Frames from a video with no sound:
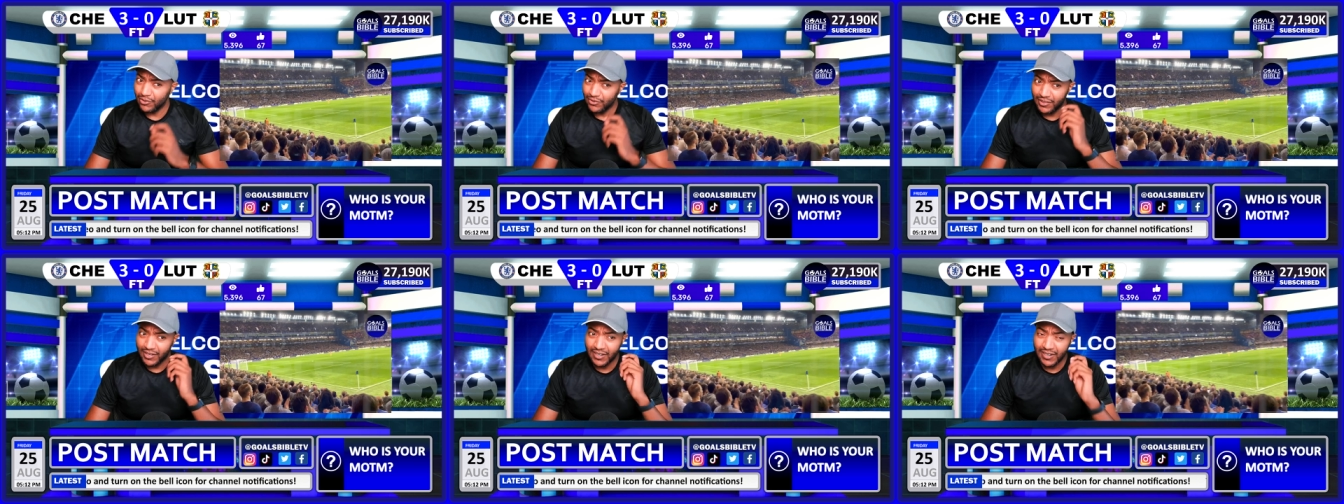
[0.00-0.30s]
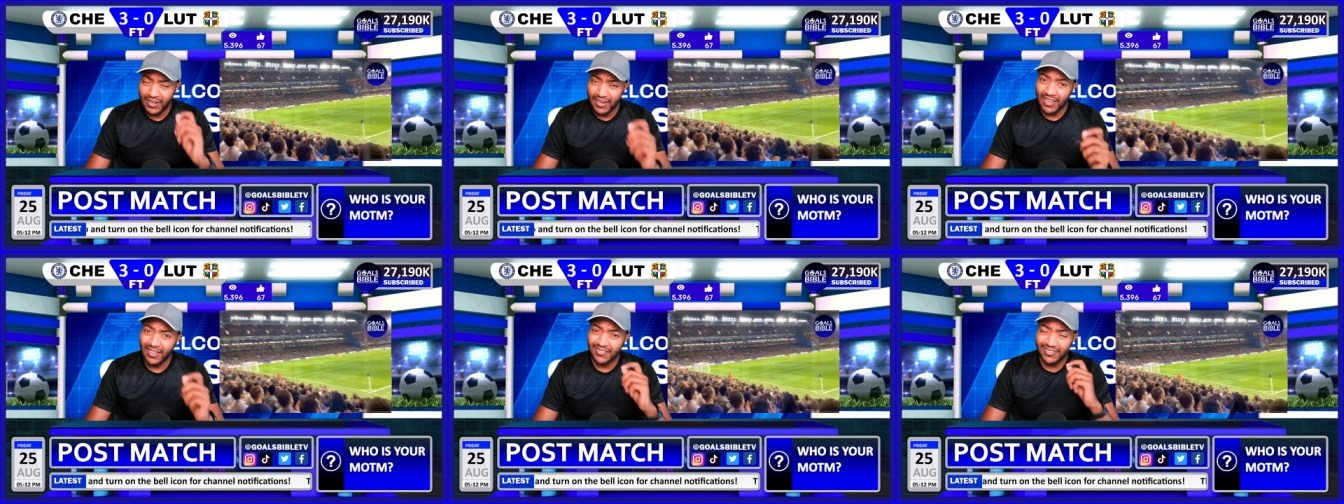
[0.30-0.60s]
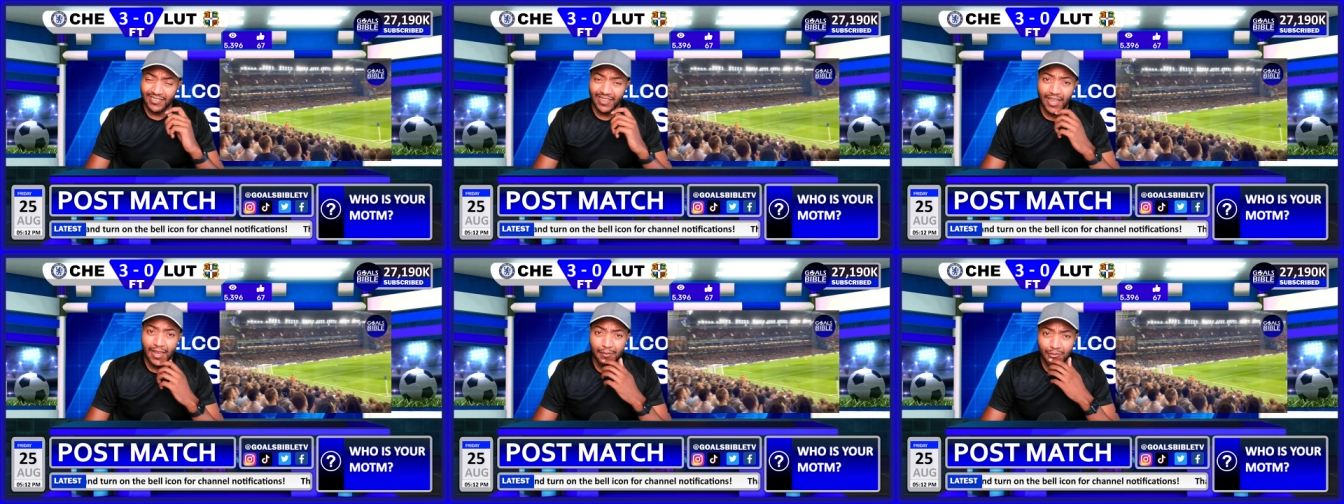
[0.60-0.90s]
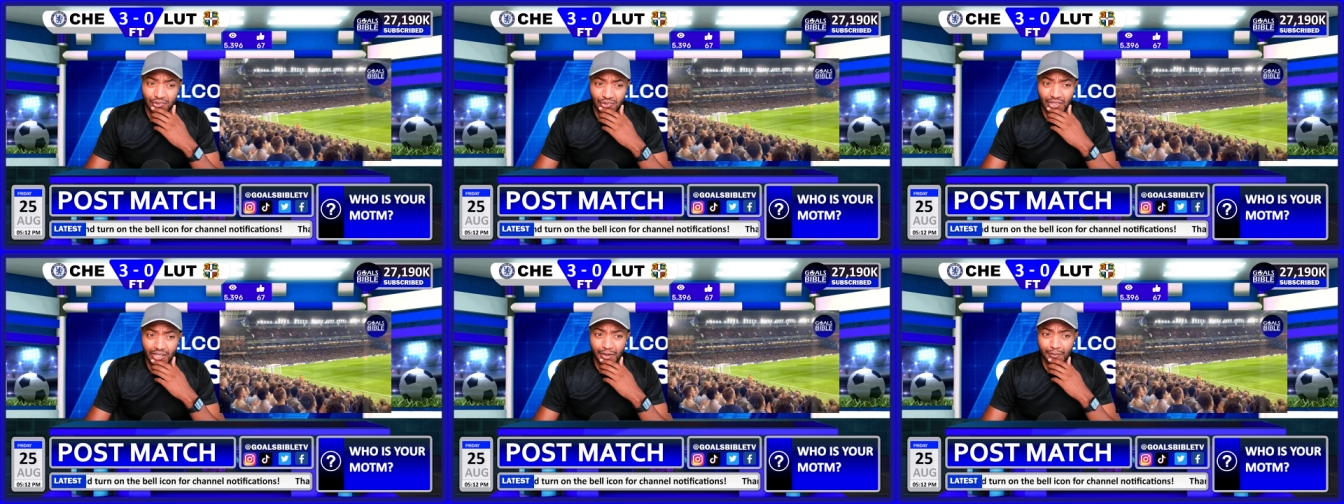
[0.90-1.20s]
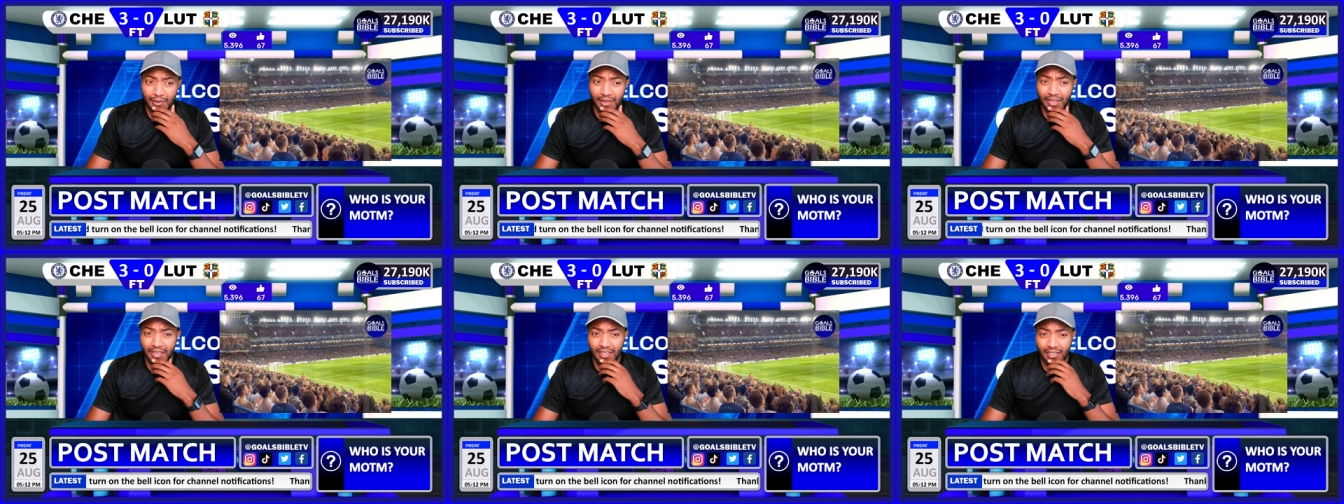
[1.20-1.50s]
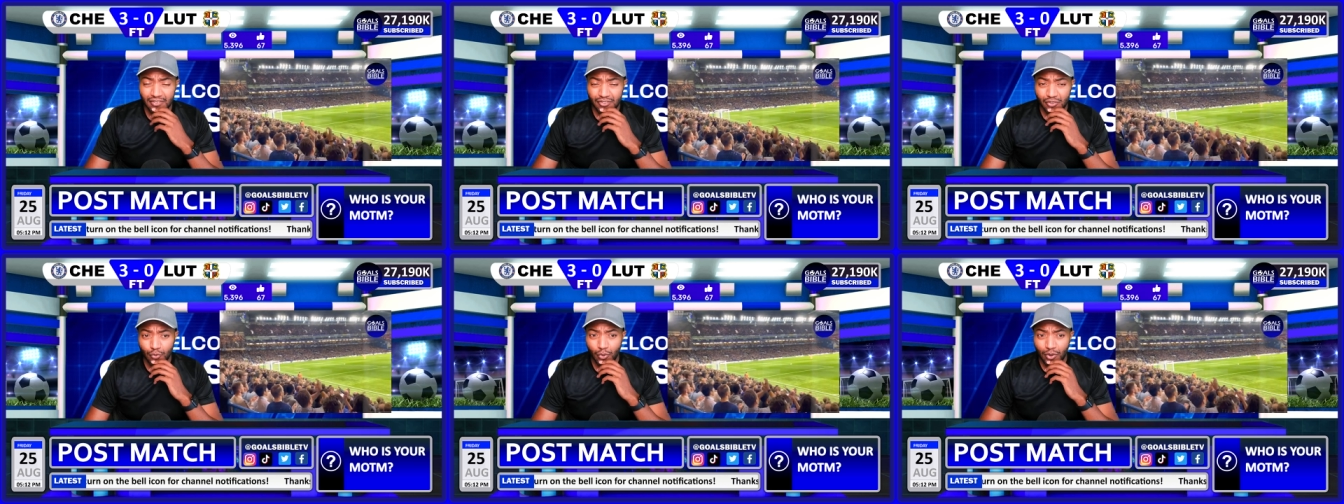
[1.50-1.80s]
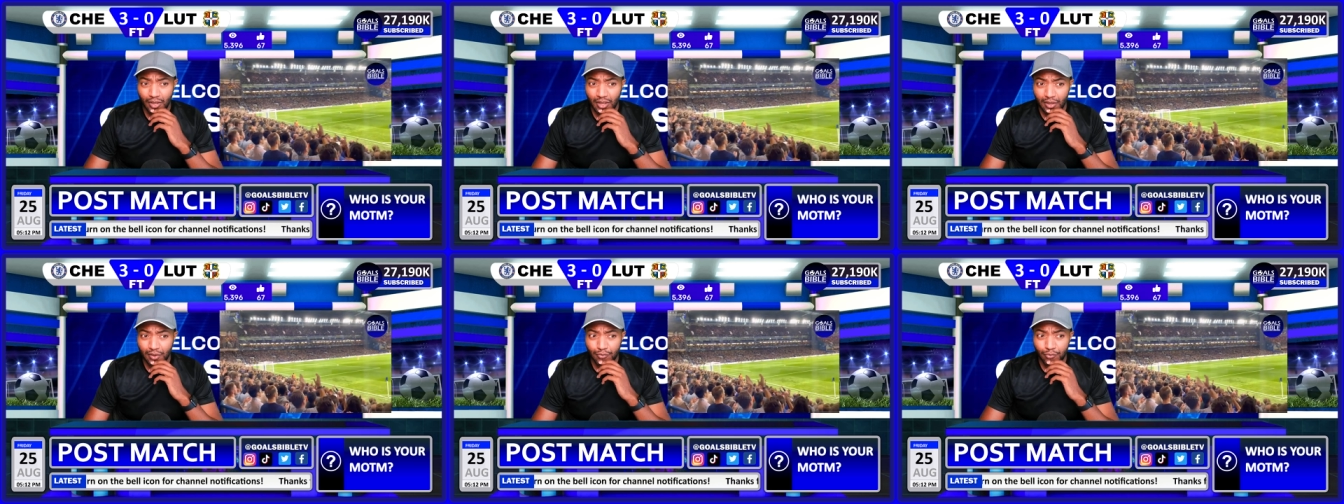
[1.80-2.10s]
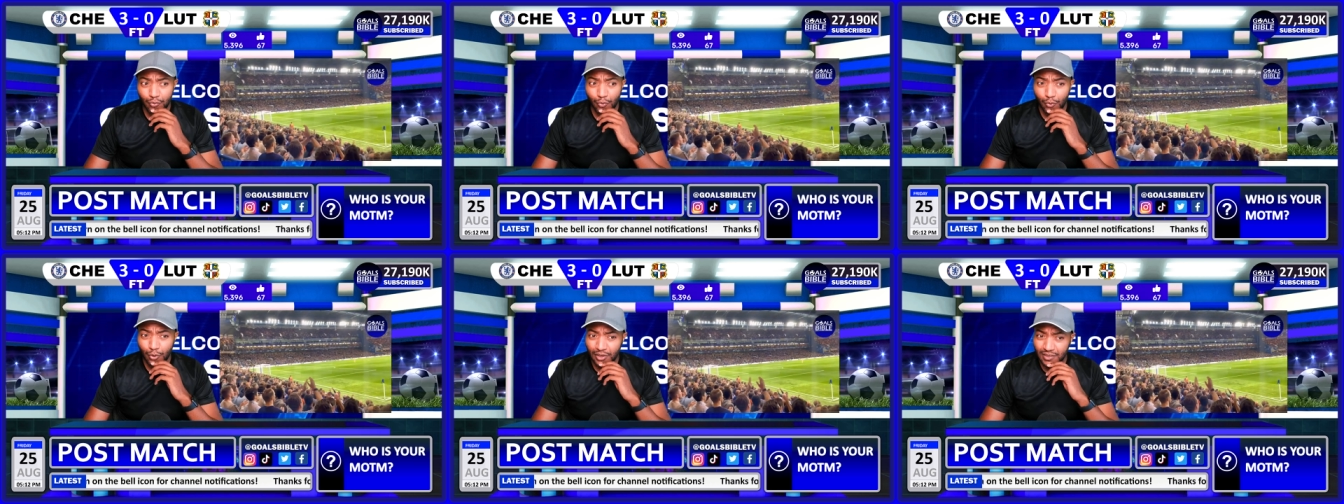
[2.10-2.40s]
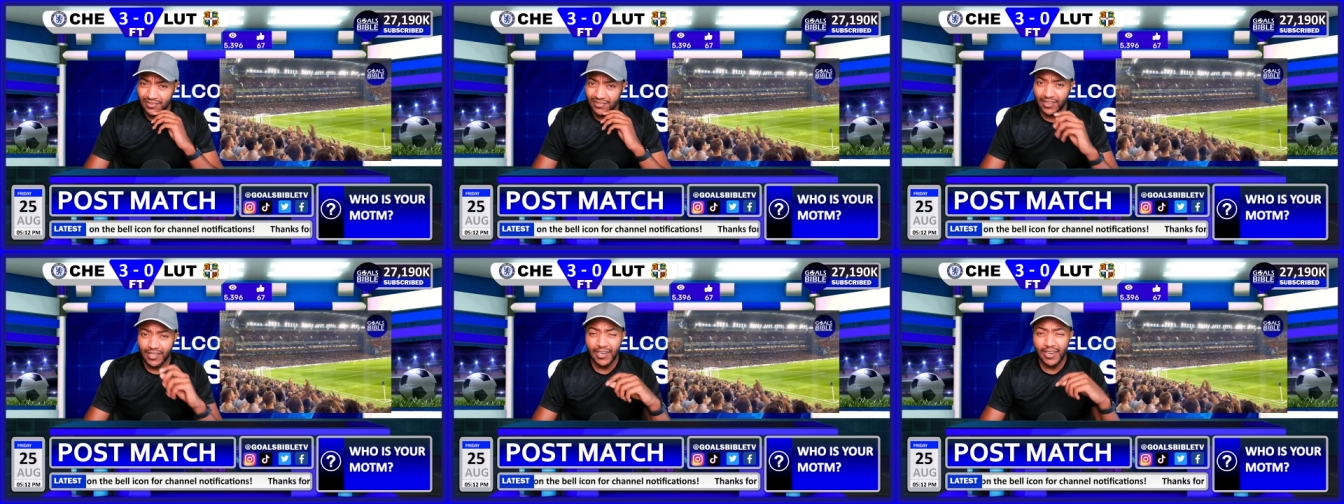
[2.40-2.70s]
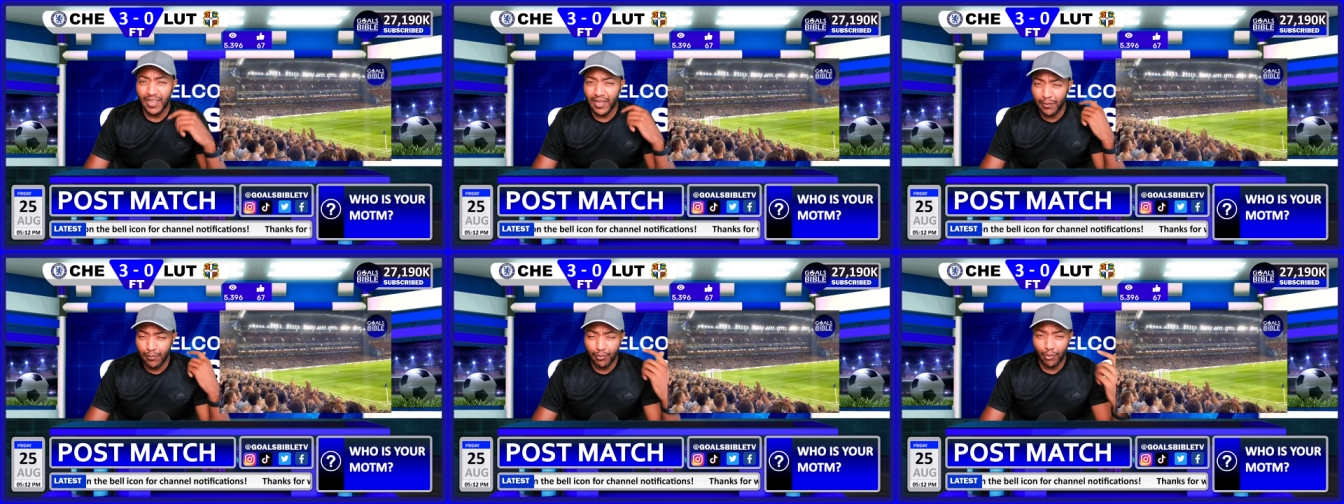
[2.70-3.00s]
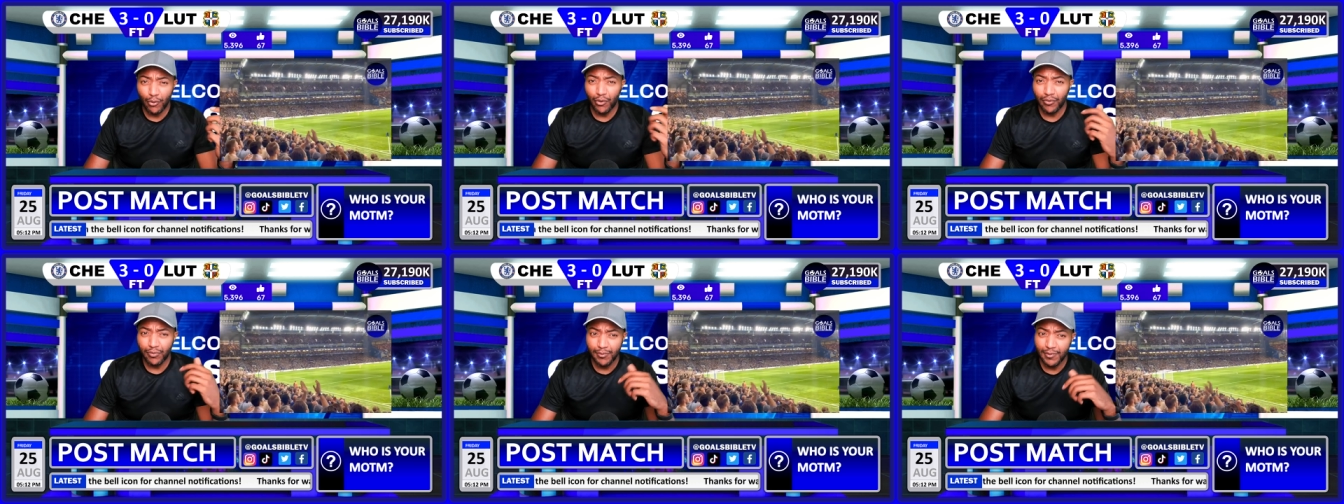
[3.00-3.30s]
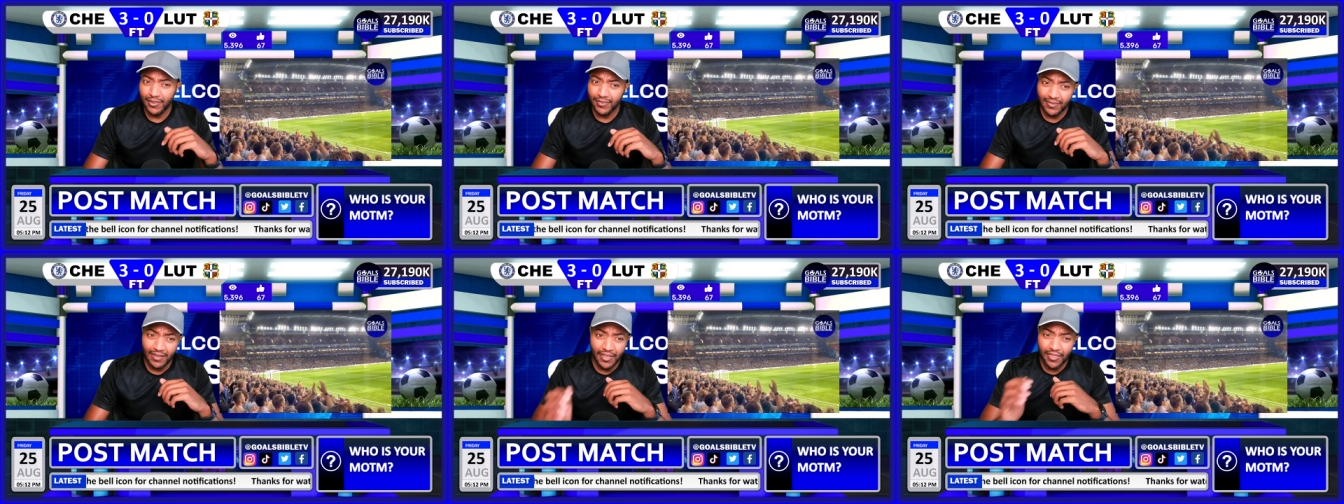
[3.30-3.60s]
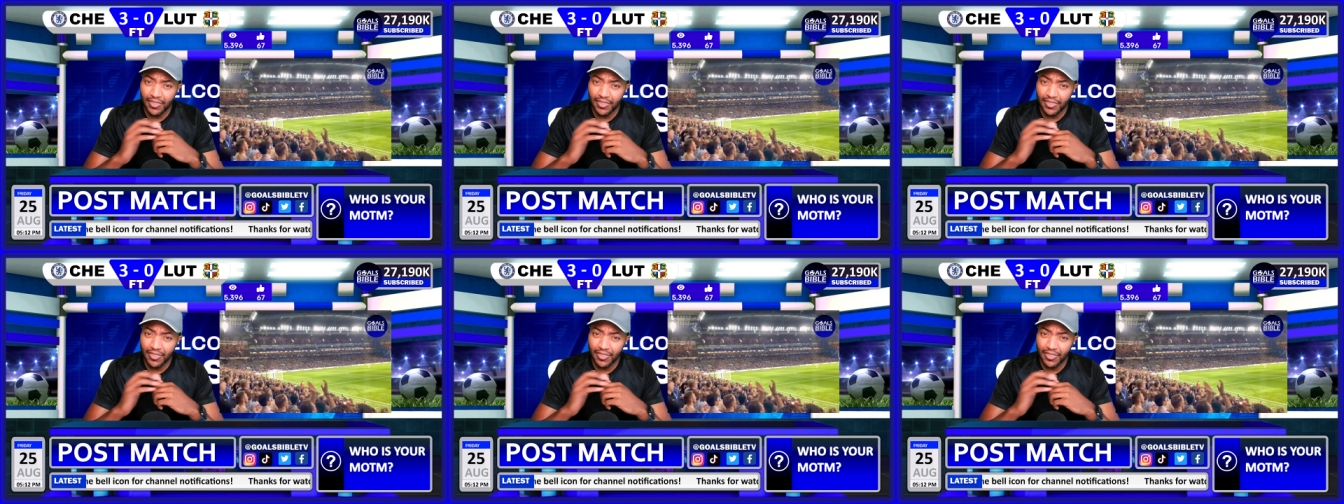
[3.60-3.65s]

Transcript: So their next game is going to be against Nottingham Forest and then Borfman's.